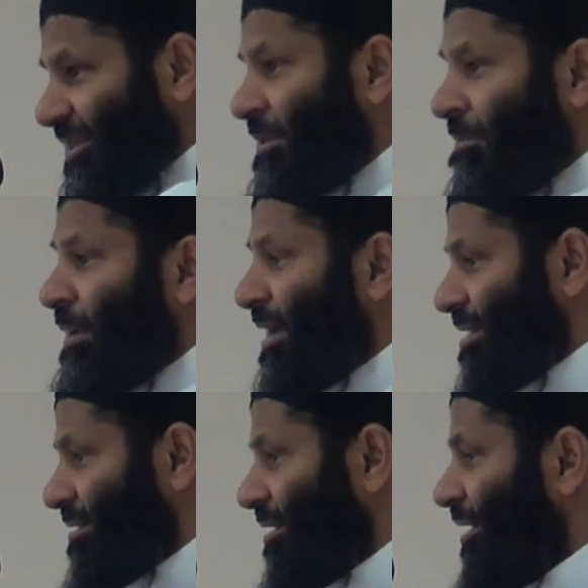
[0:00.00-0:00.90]
is being
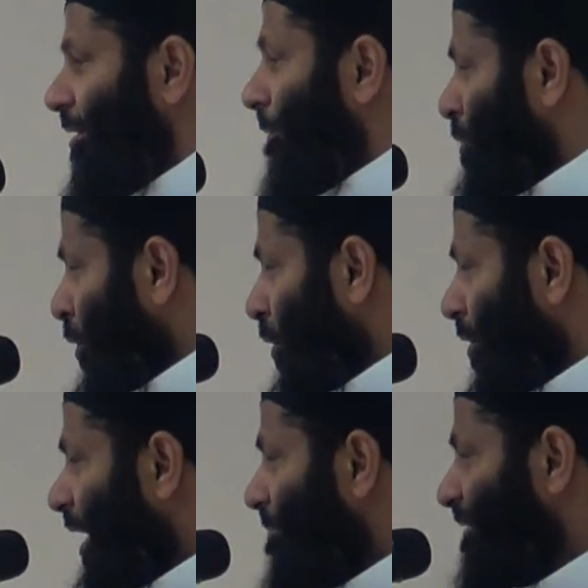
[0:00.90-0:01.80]
paid. The
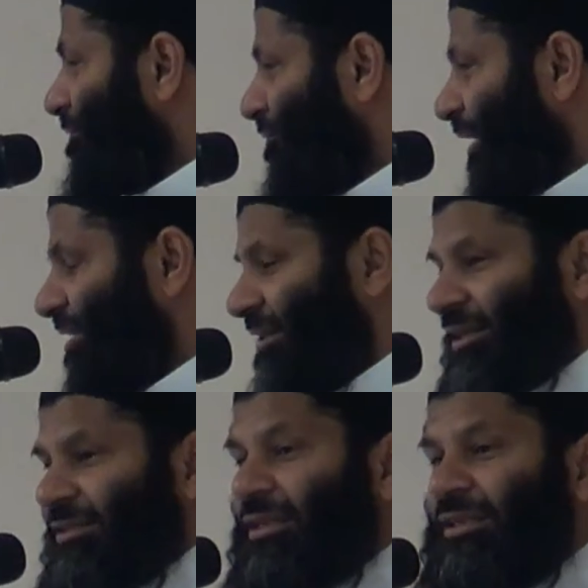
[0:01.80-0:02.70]
poor are being fed.
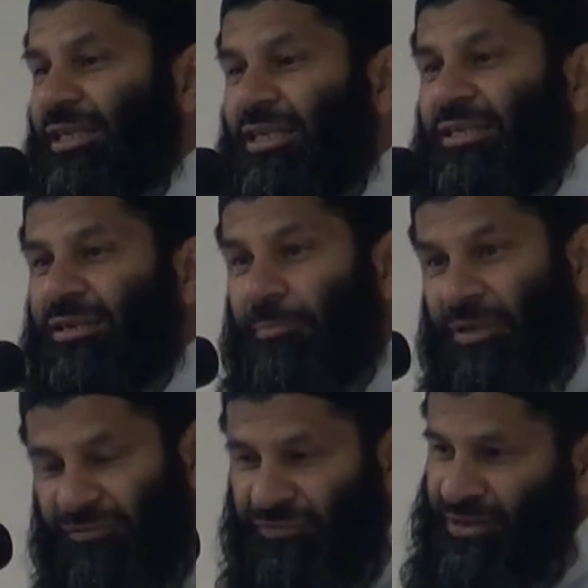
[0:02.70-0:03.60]
The needy are
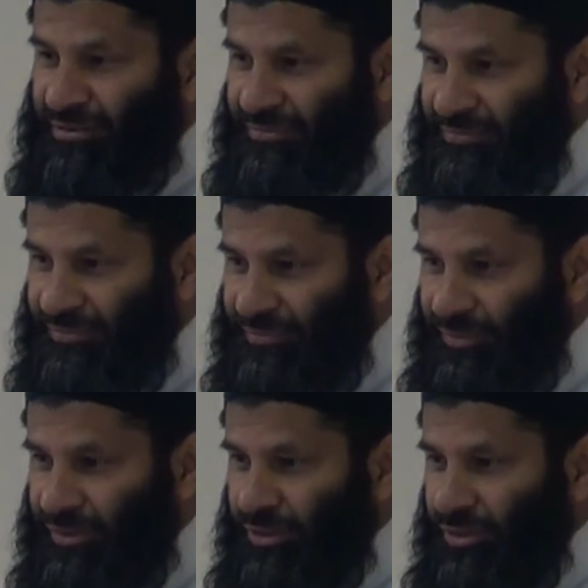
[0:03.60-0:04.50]
being fed.
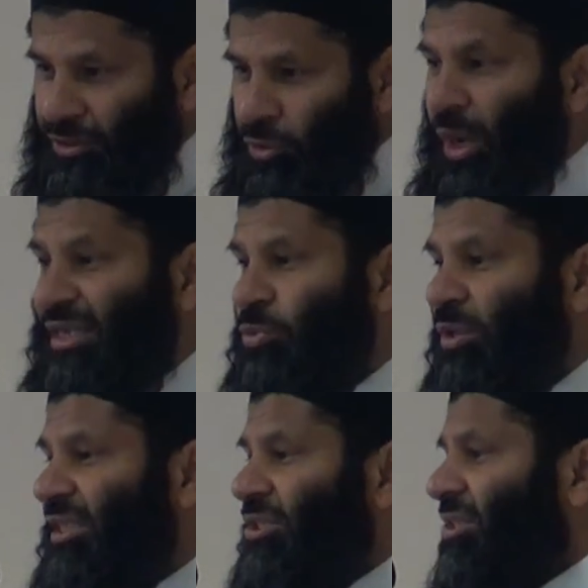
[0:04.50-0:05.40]
Whereas
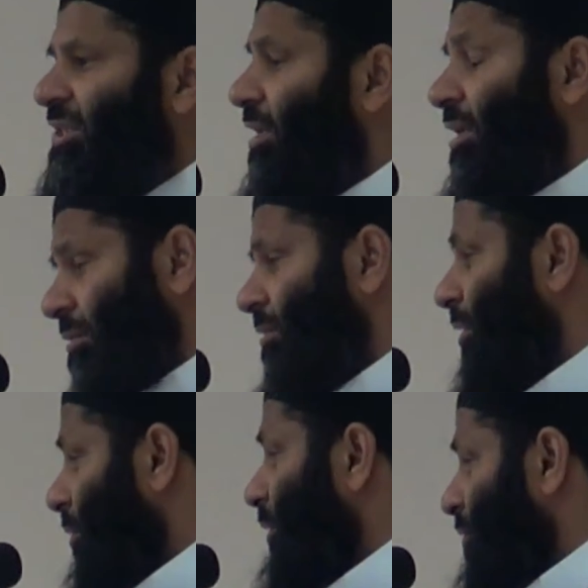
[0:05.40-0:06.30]
was he to say, you
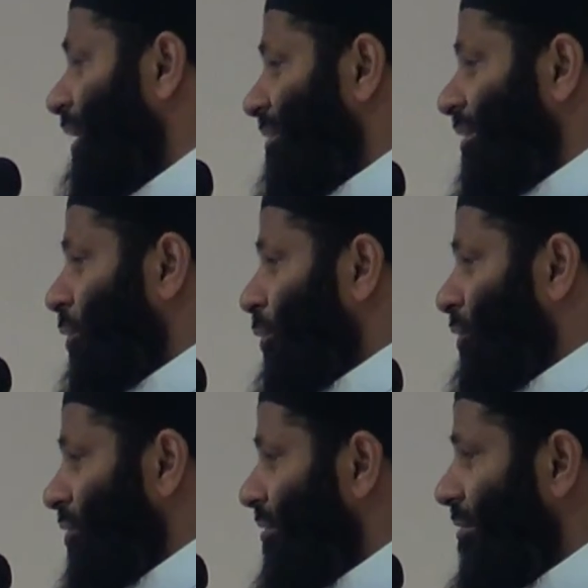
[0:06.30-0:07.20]
know, you're right, we
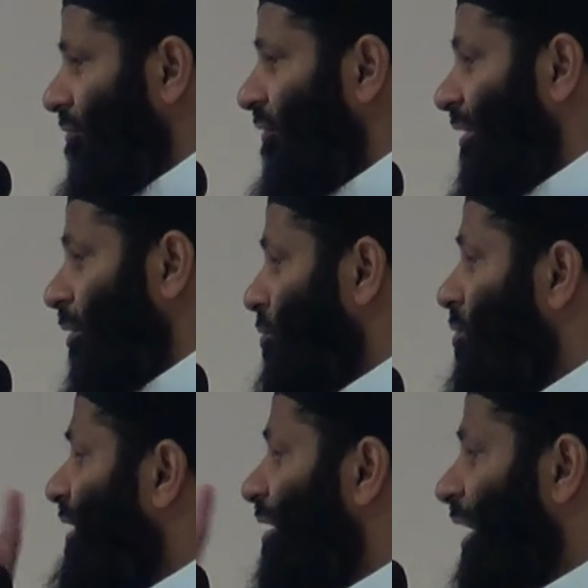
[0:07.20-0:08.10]
shouldn't fight those who
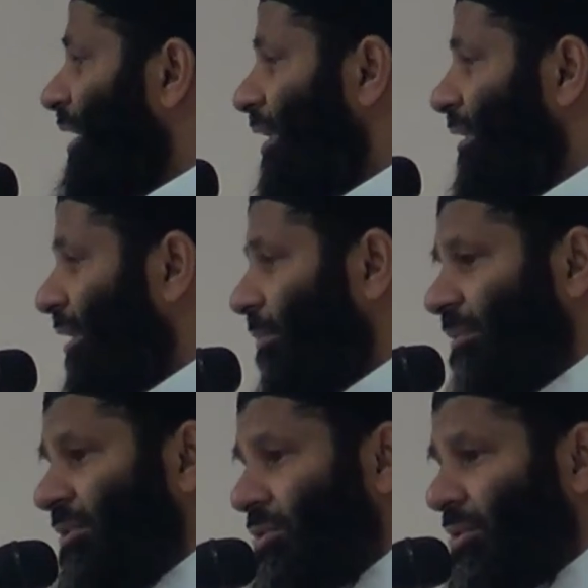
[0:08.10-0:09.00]
say La ilaha illallah
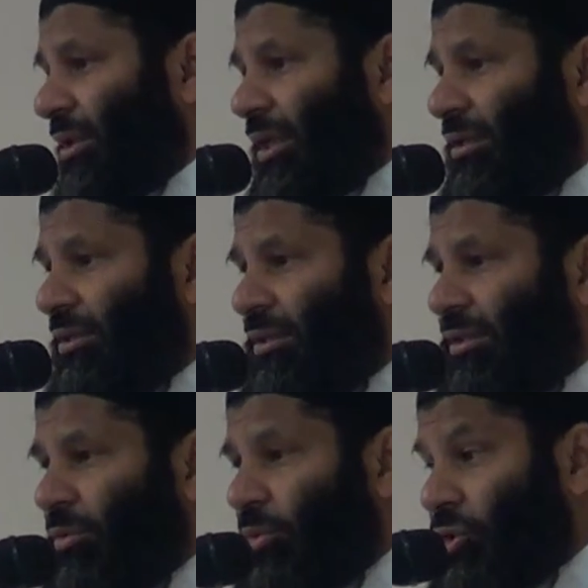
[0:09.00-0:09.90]
Muhammad Rasulullah?
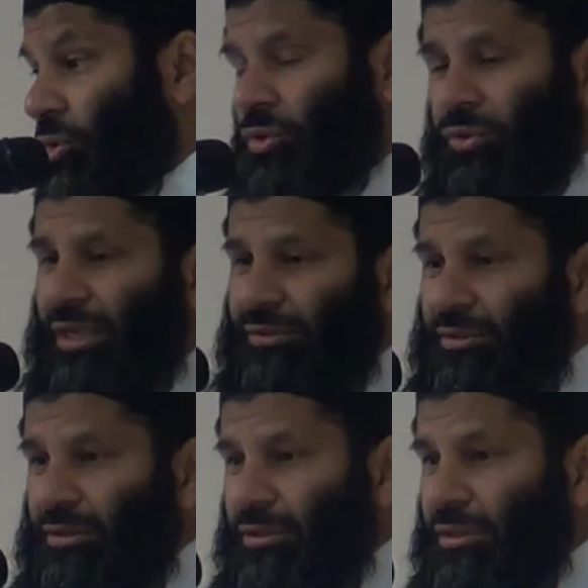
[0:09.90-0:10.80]
We shouldn't do that.
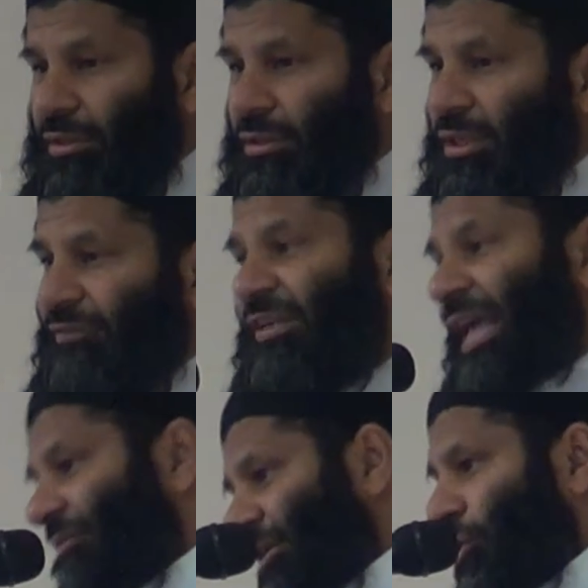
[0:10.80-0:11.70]
If he
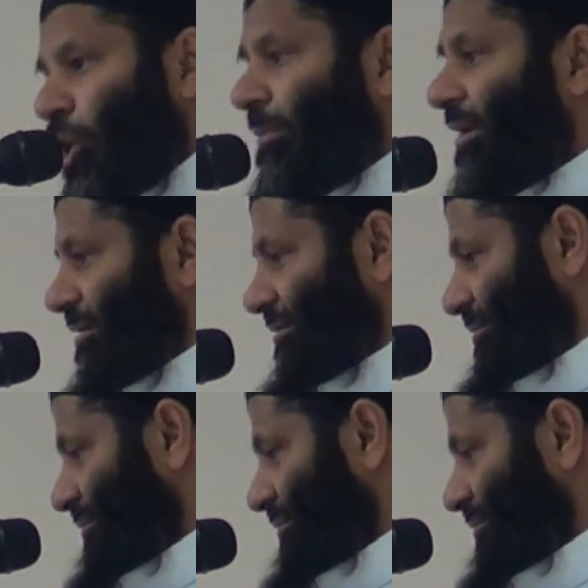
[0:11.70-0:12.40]
gave in to Umar,